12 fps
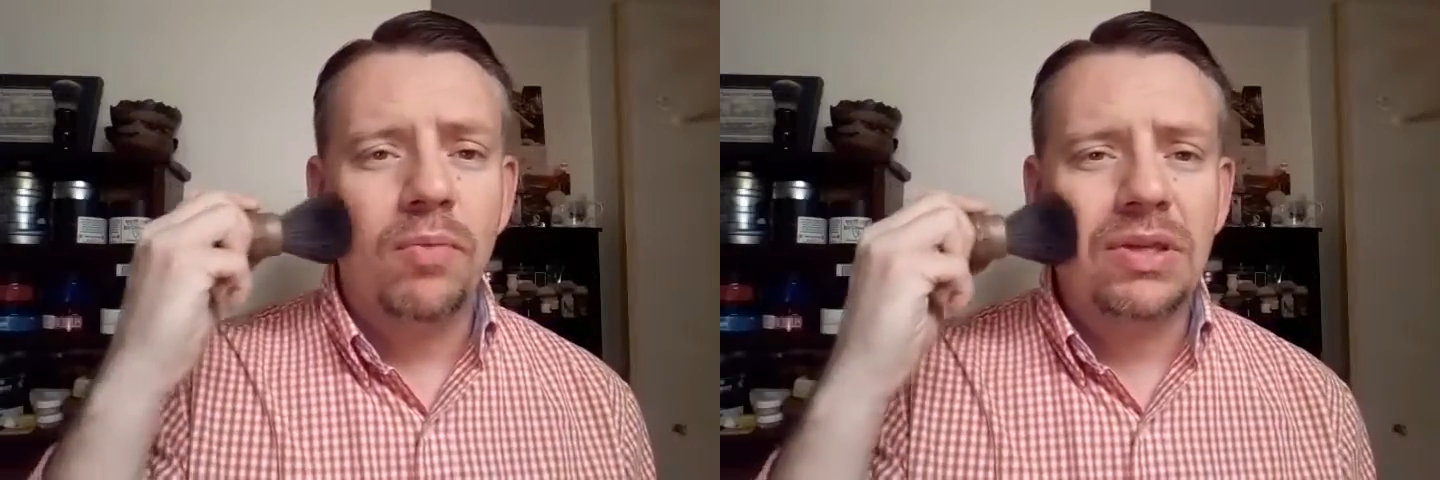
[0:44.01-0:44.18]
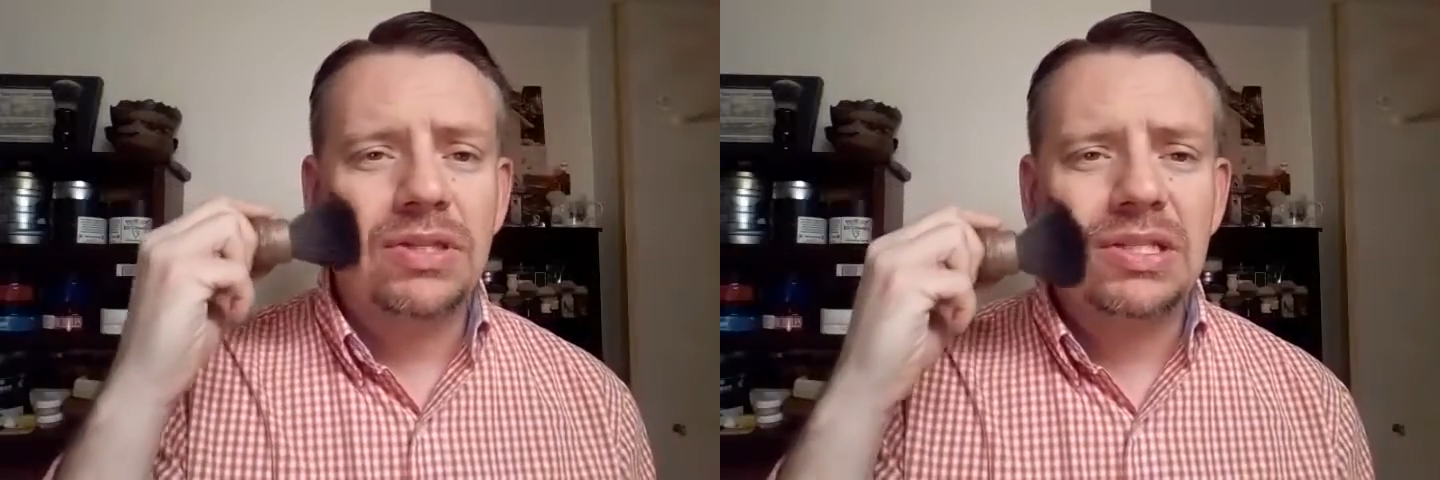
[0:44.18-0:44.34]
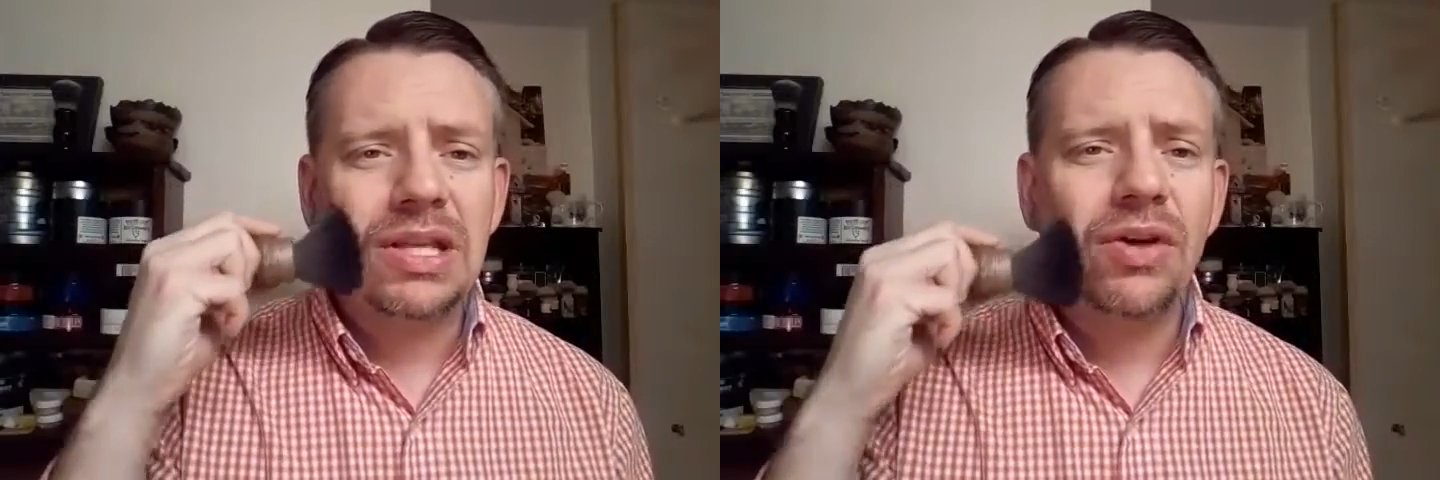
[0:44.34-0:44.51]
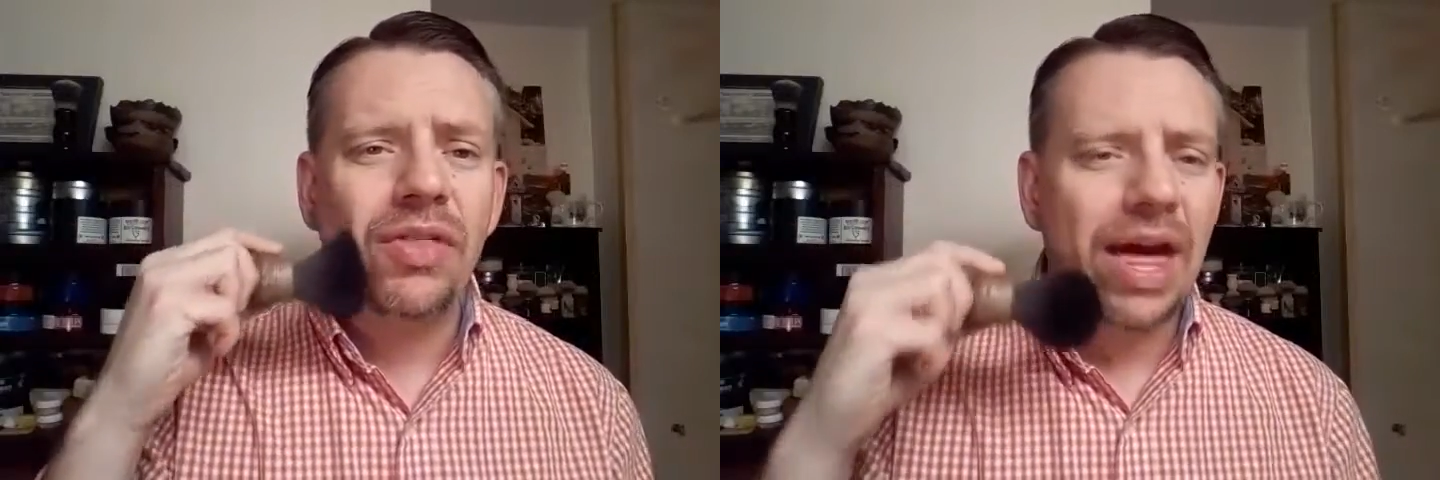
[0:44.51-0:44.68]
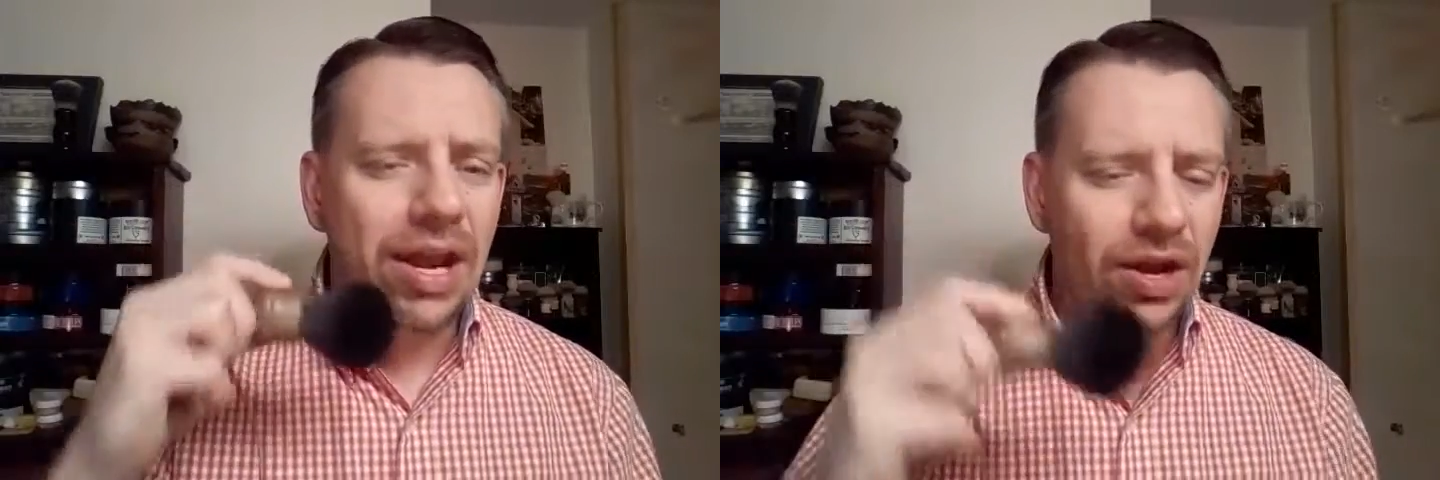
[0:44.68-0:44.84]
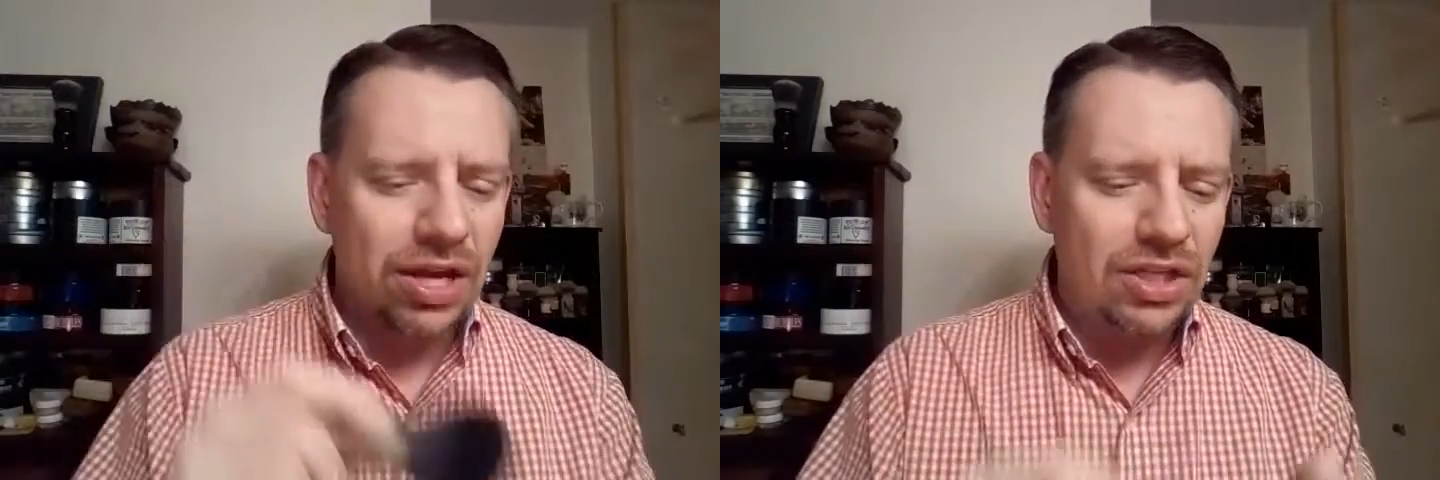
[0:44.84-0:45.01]
but still
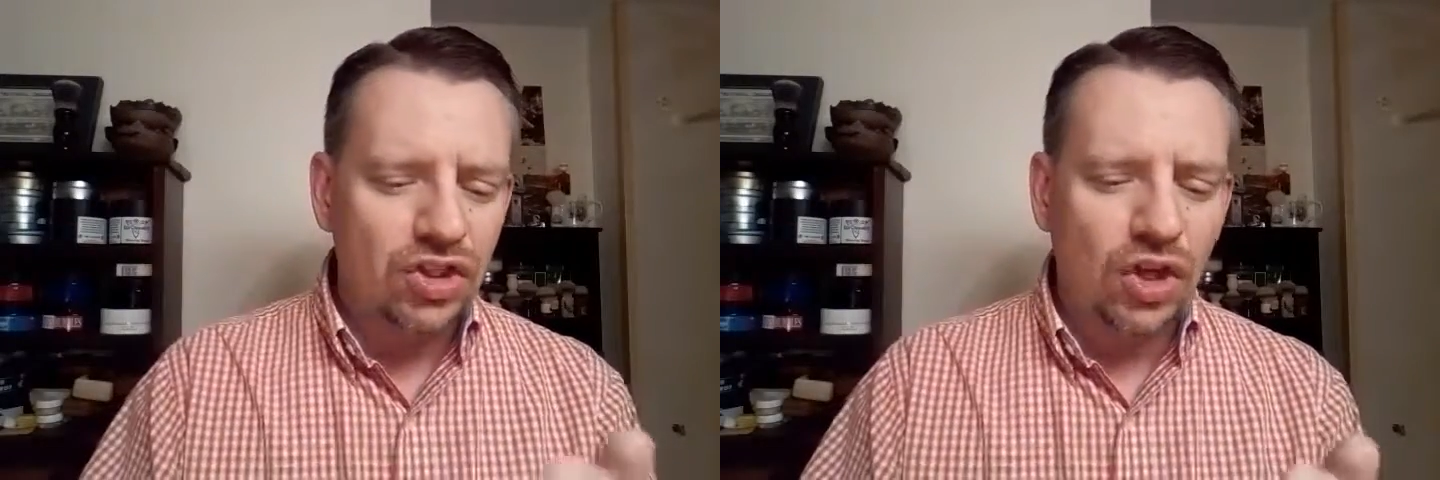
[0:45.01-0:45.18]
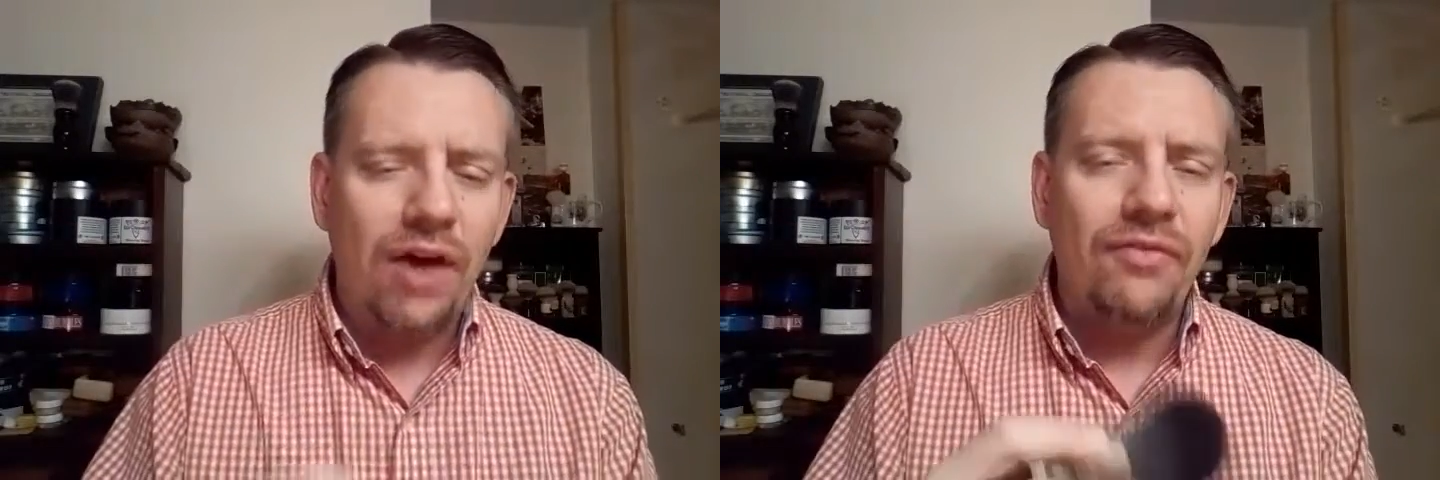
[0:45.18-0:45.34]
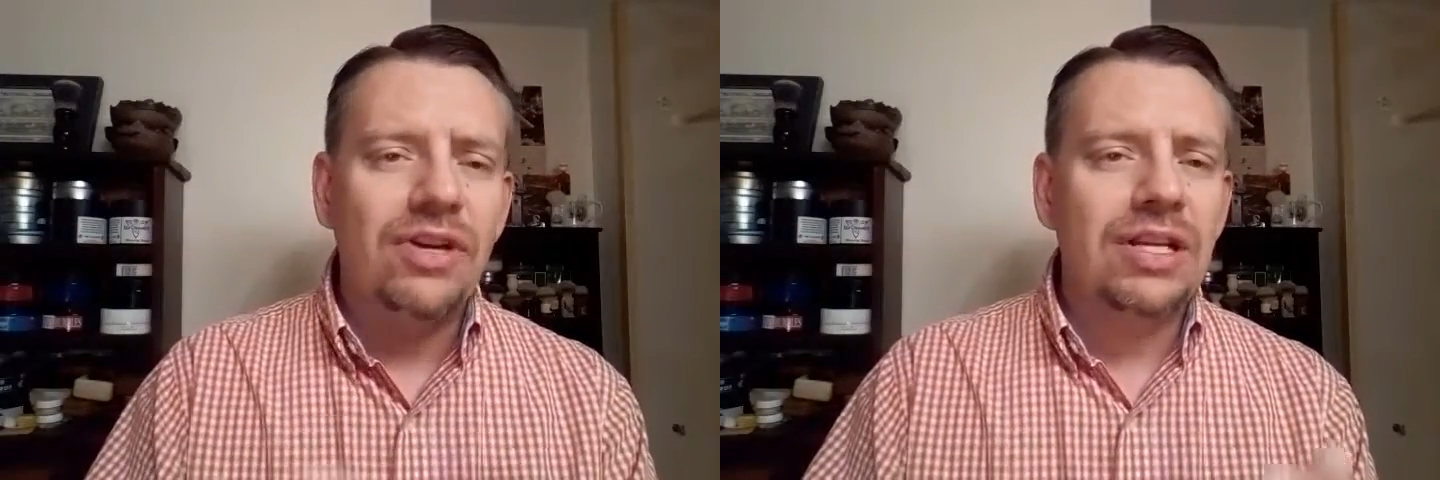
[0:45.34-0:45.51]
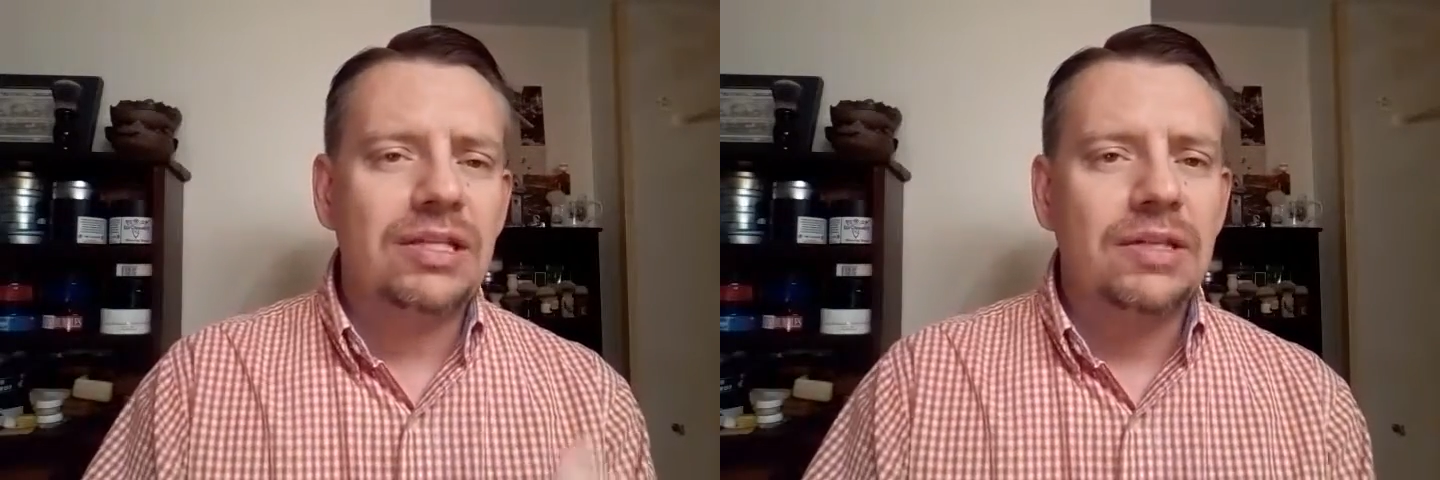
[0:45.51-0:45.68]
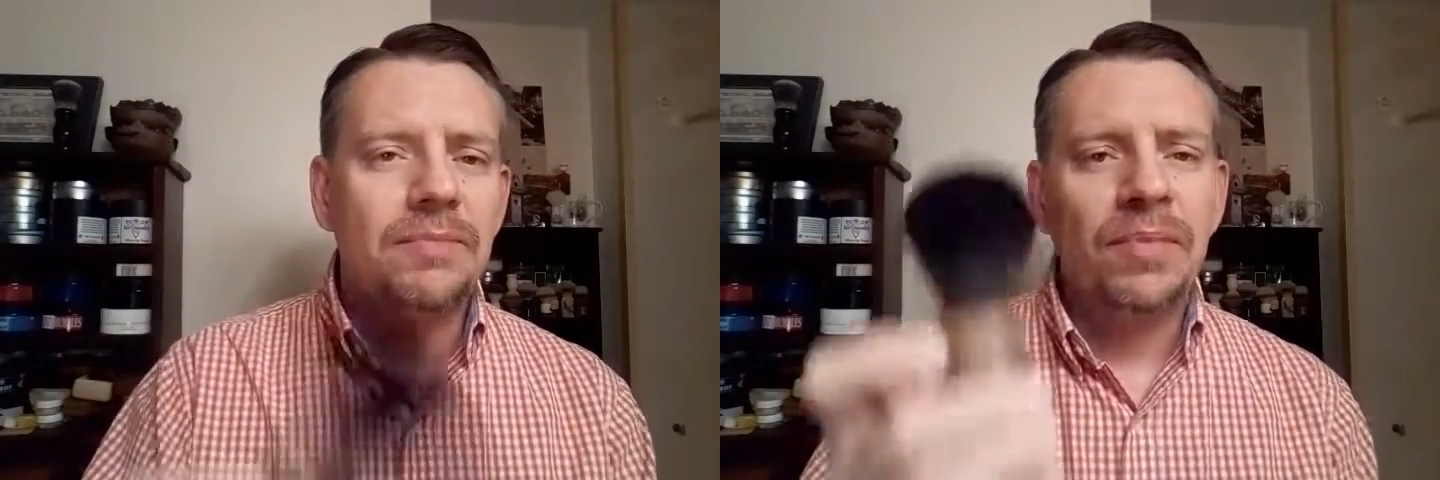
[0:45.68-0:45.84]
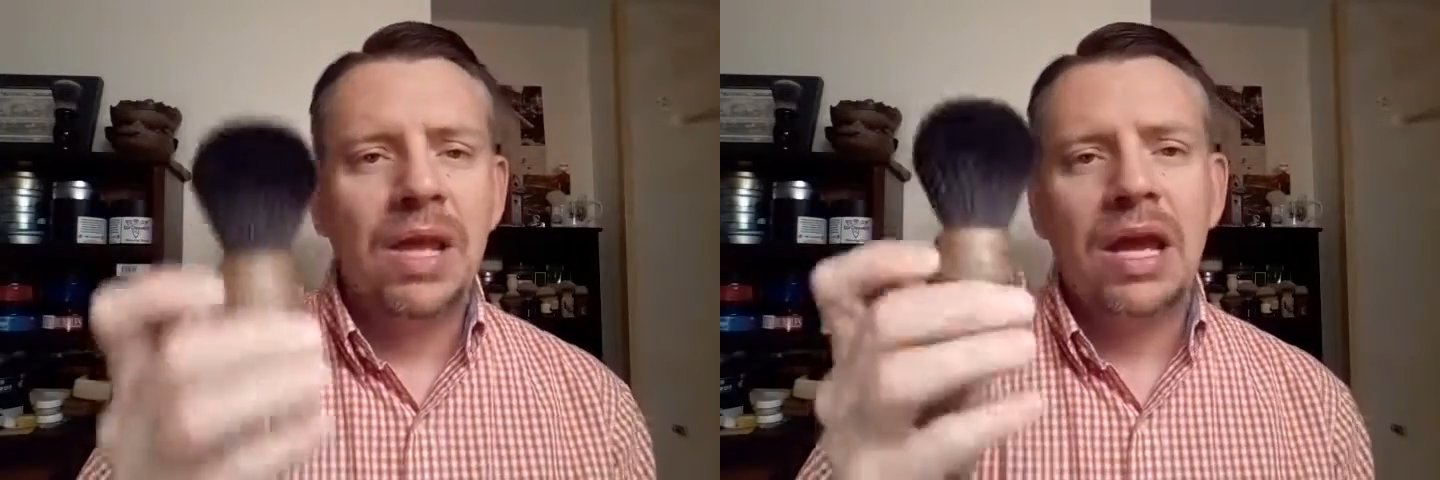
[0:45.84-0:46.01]
that nice softness